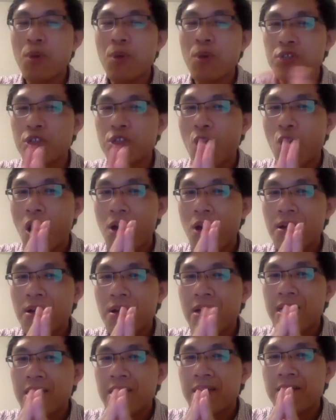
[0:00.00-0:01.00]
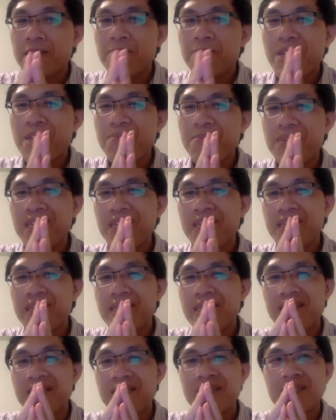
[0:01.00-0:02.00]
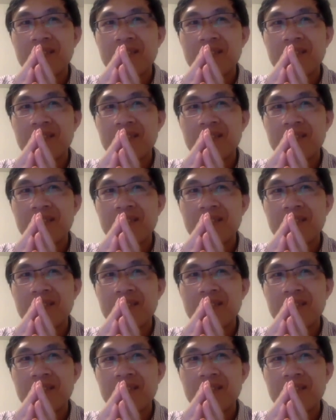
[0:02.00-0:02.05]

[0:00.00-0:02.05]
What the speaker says: shot. It may be